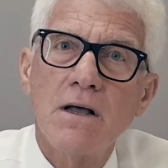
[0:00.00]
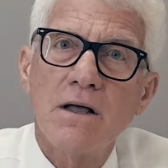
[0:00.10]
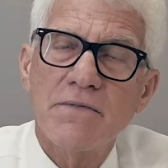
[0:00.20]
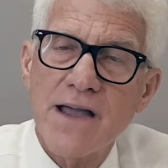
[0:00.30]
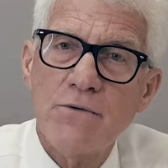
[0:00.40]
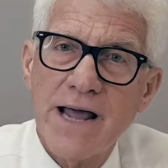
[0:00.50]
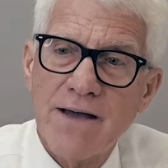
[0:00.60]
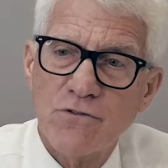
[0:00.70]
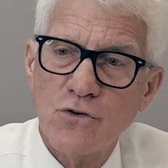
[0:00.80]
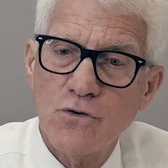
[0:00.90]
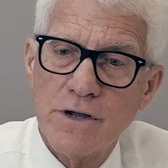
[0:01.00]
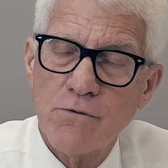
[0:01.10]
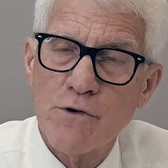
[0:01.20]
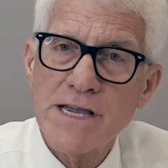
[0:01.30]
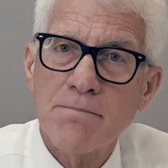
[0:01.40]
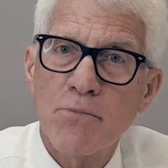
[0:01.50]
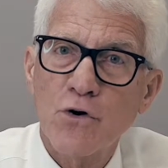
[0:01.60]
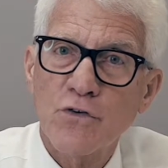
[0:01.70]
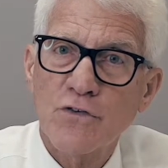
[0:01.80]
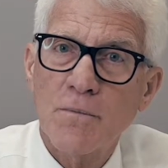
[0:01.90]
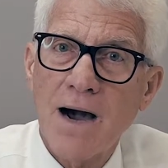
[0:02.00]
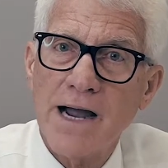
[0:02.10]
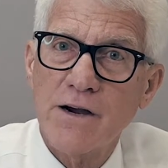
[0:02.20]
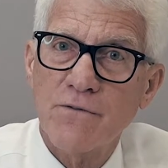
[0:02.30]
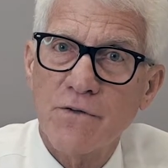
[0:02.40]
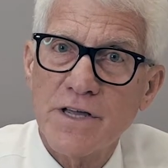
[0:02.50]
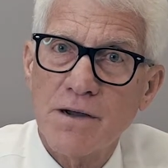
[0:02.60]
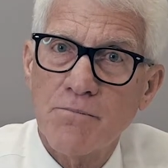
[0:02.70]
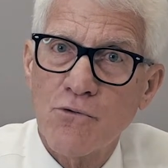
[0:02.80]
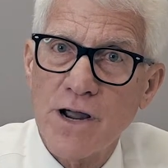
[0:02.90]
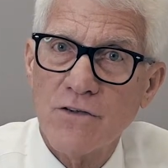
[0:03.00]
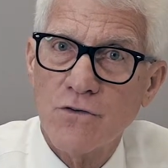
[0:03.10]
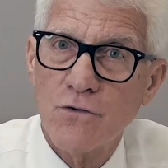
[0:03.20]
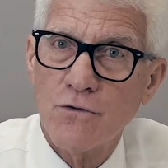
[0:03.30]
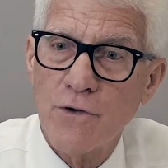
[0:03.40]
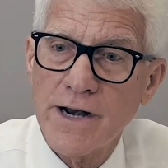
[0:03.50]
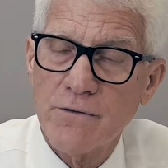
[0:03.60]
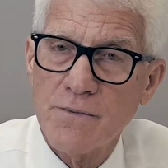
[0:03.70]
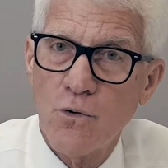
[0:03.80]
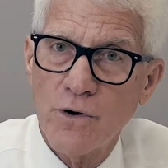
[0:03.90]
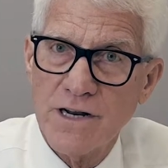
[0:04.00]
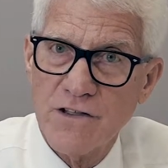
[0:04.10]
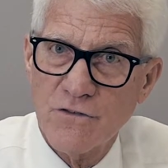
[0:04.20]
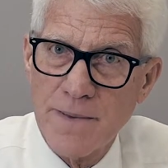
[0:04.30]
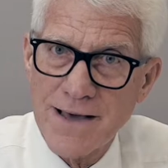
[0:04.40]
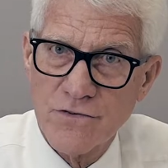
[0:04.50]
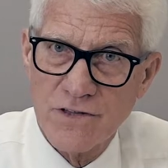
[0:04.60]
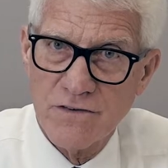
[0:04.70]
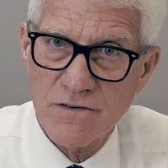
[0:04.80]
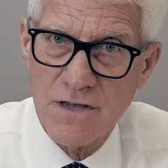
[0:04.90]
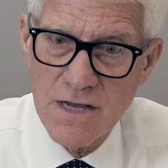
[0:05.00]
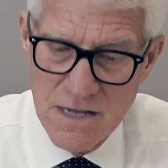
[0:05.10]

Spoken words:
they would have to reimburse the buyer for the appraisal, credit report, and inspections.